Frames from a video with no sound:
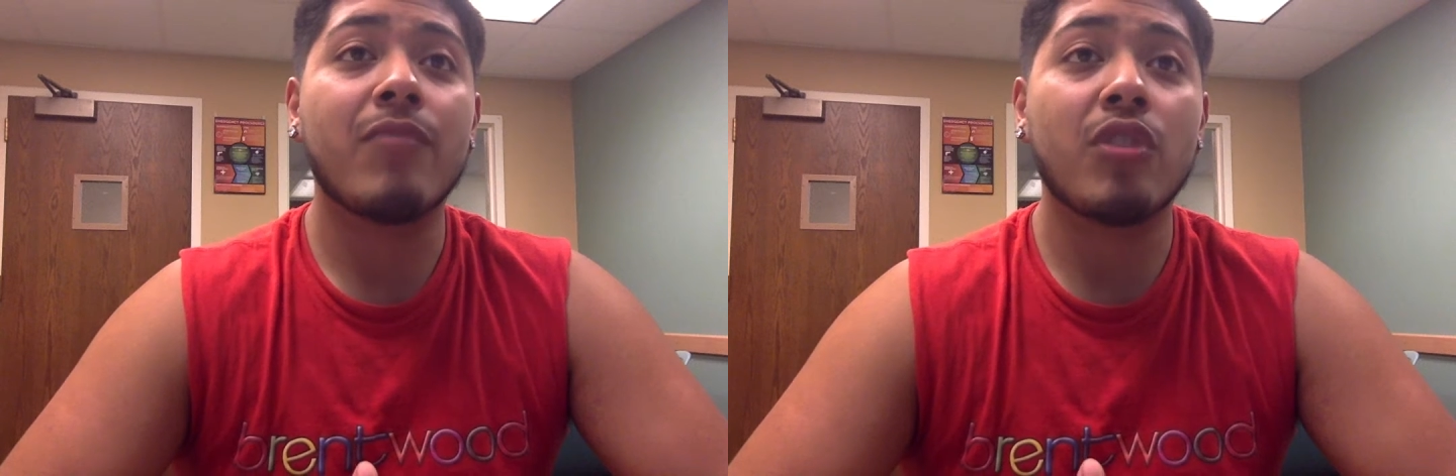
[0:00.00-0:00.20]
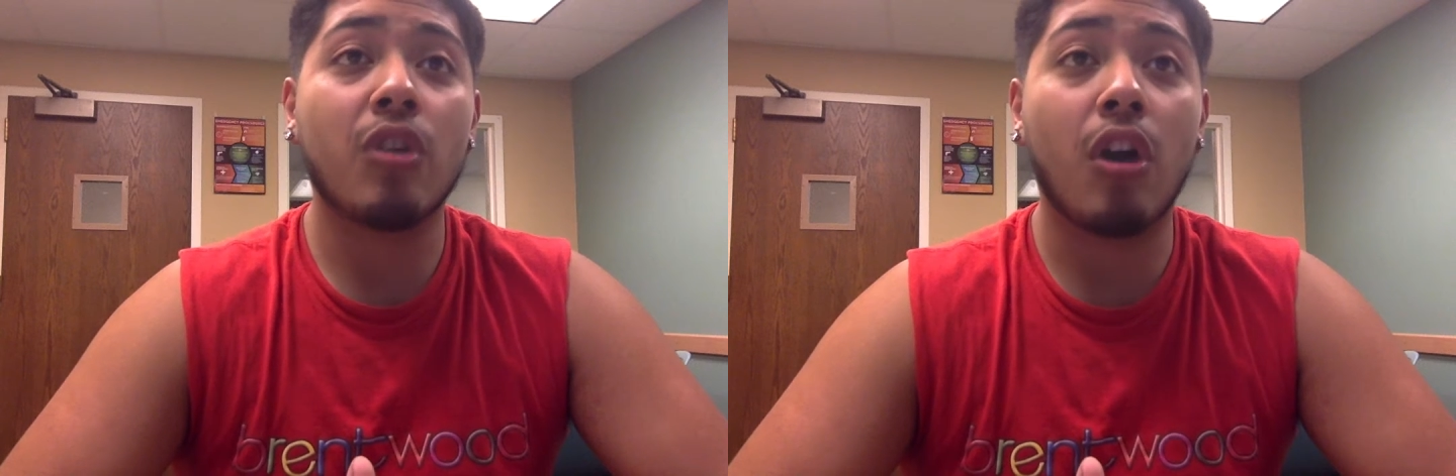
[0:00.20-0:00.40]

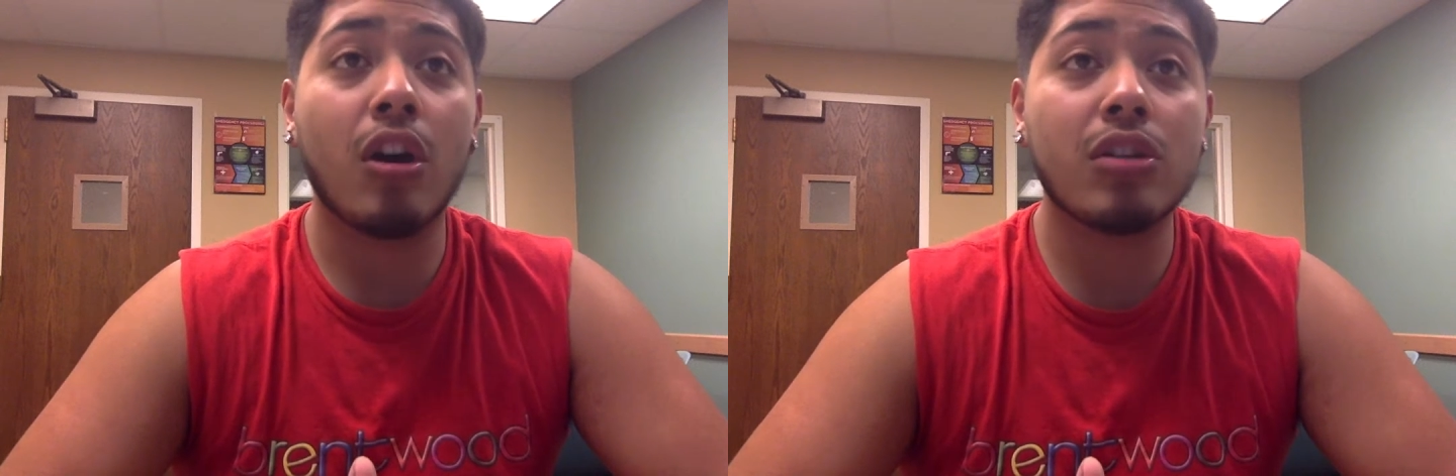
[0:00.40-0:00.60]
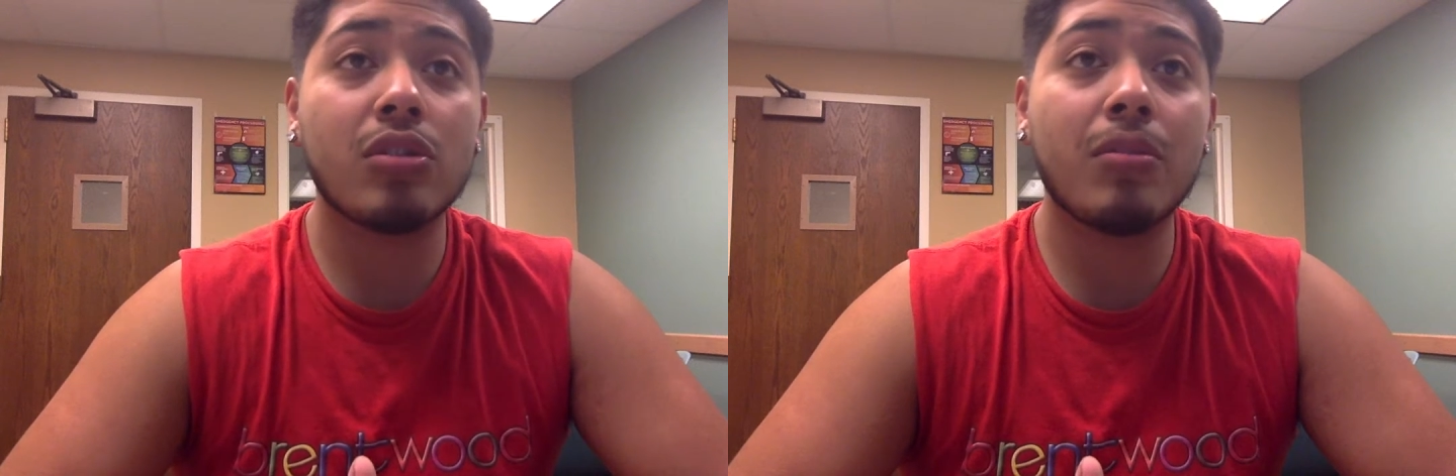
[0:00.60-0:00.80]
you're
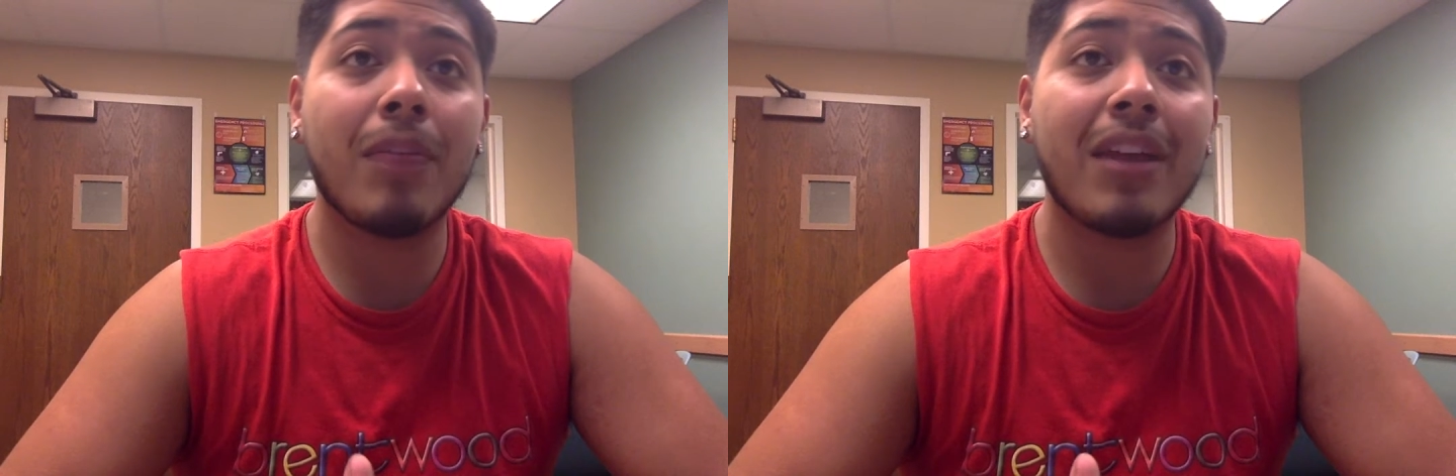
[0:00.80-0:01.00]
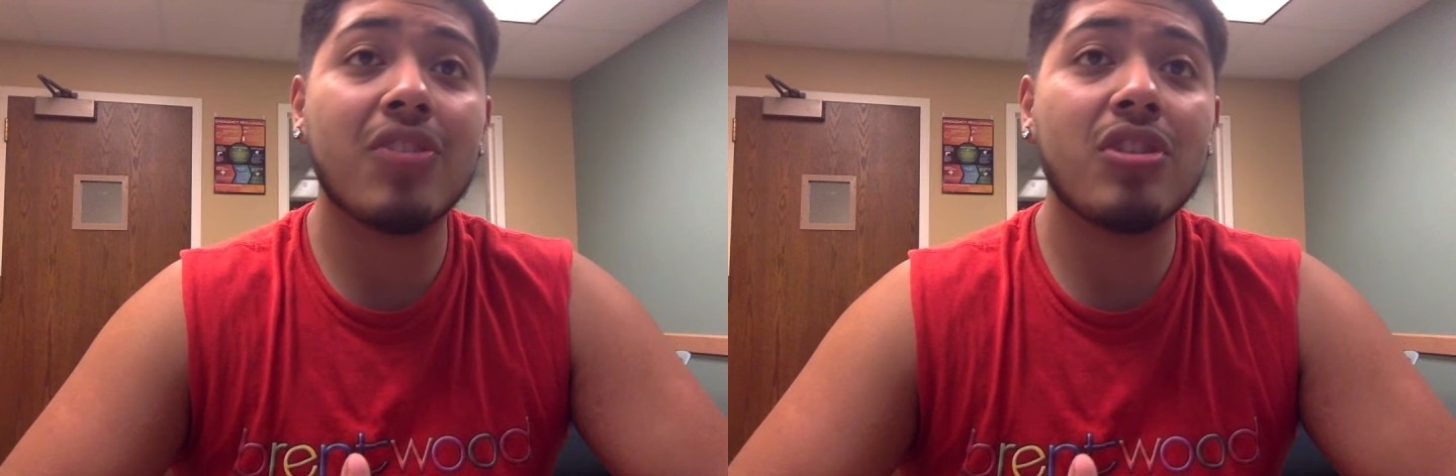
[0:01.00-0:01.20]
also
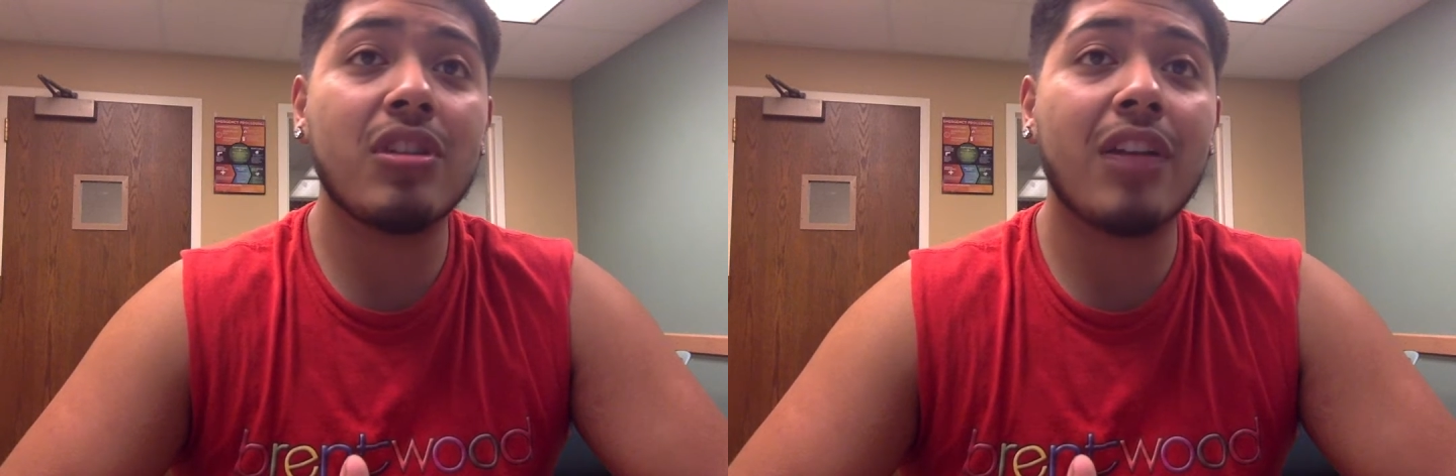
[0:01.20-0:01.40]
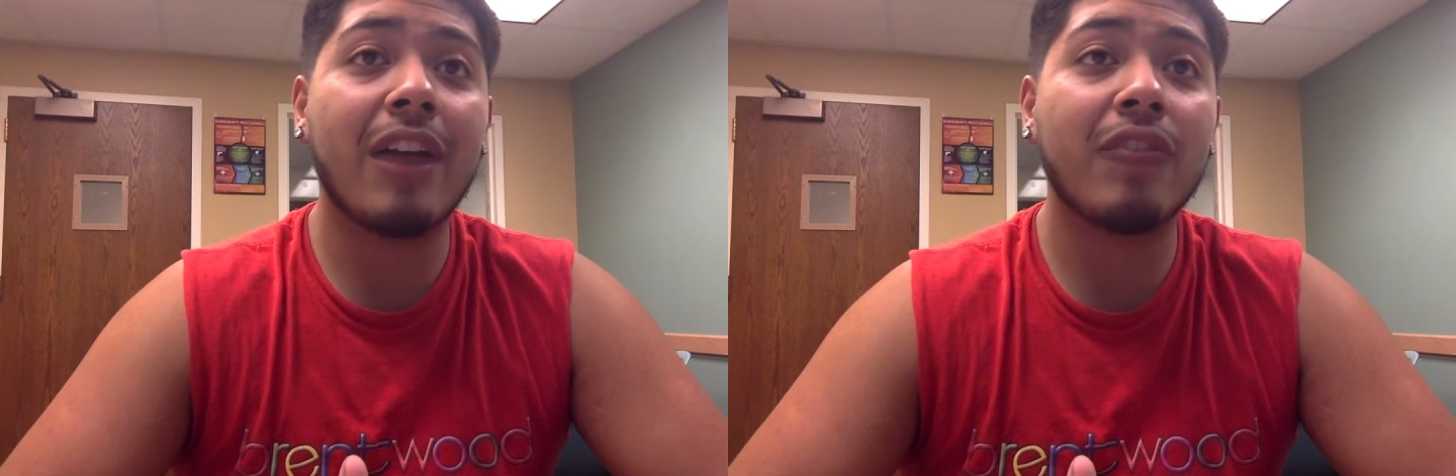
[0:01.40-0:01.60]

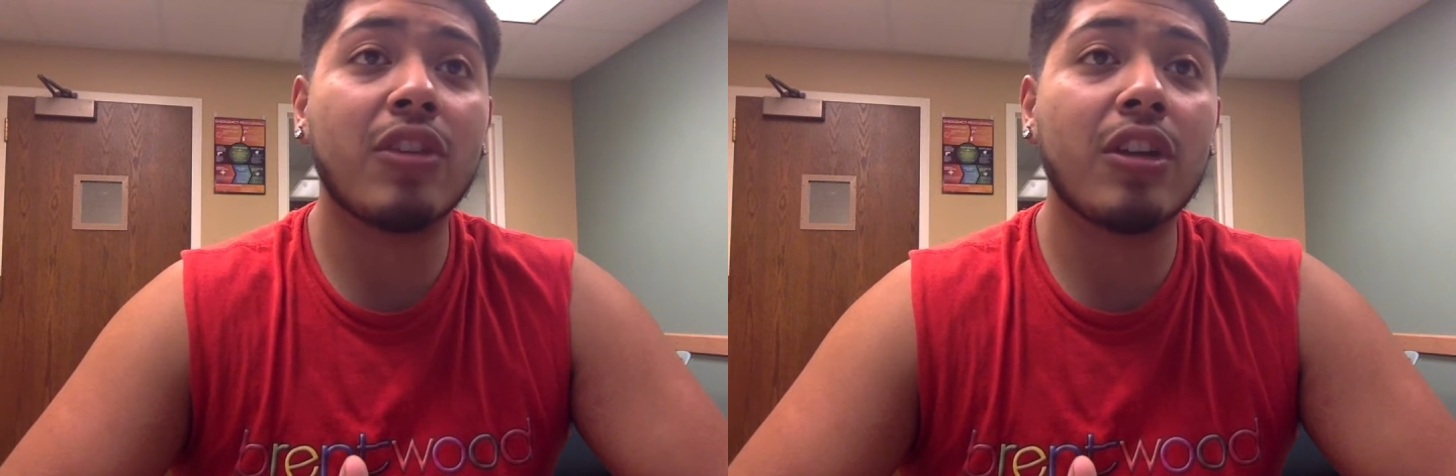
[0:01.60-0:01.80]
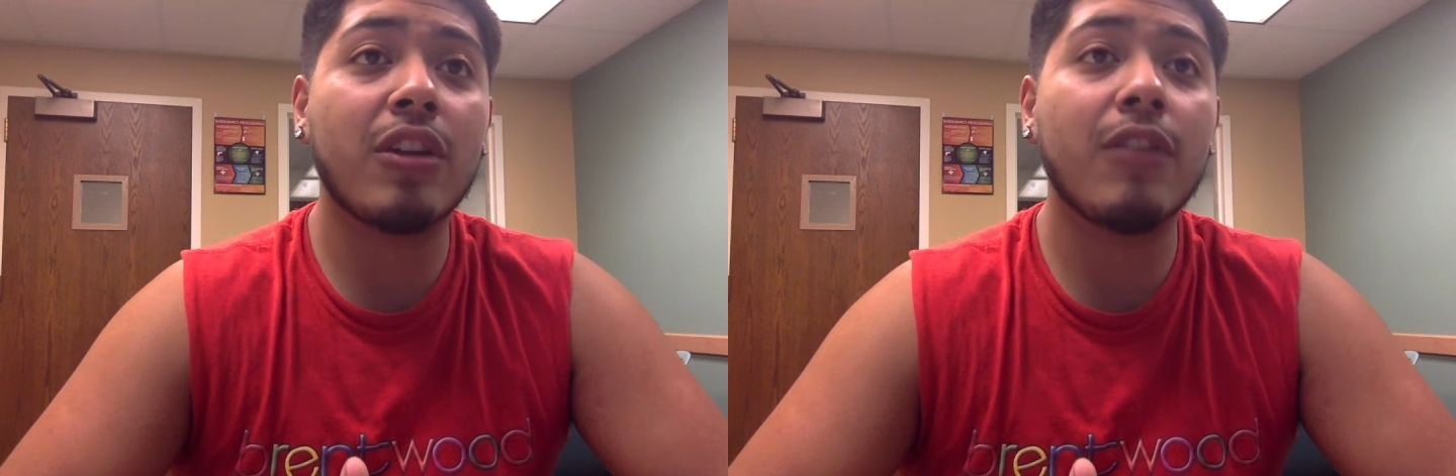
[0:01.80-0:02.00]
managing
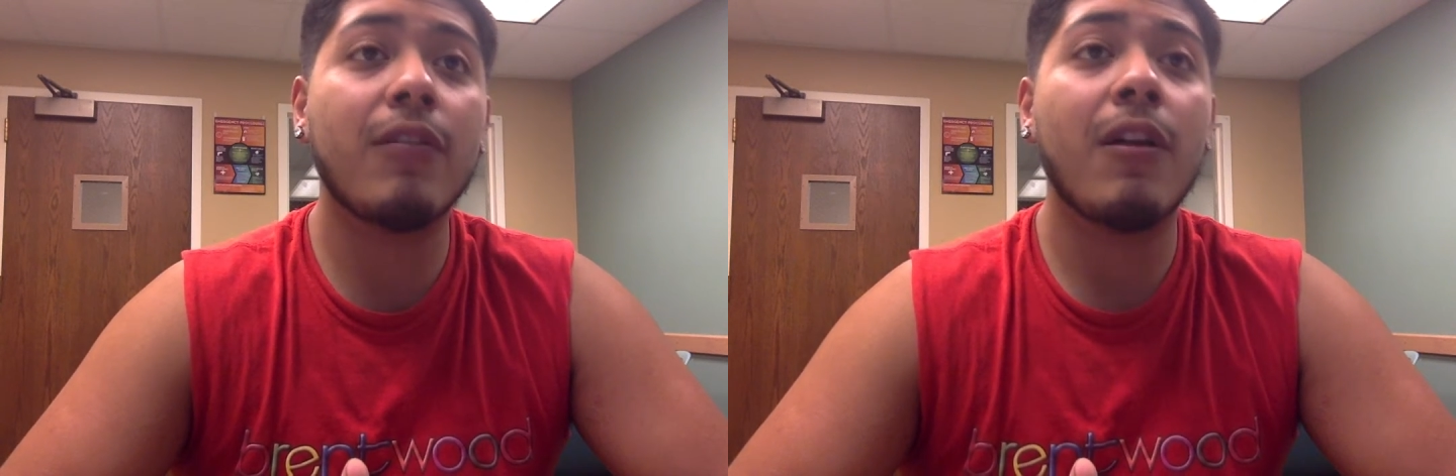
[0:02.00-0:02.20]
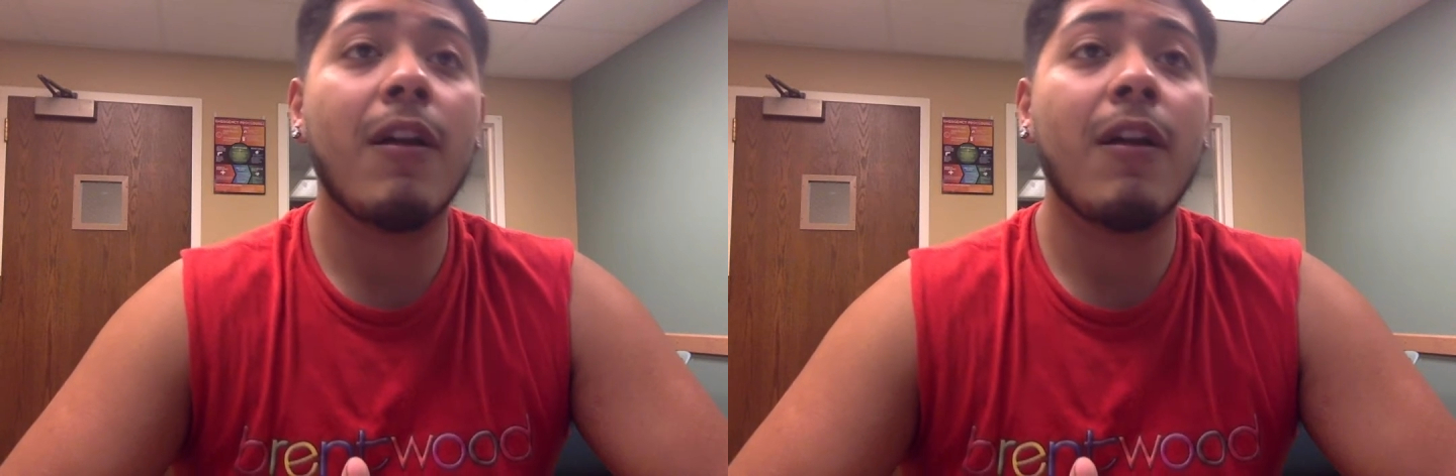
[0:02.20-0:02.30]
aftercare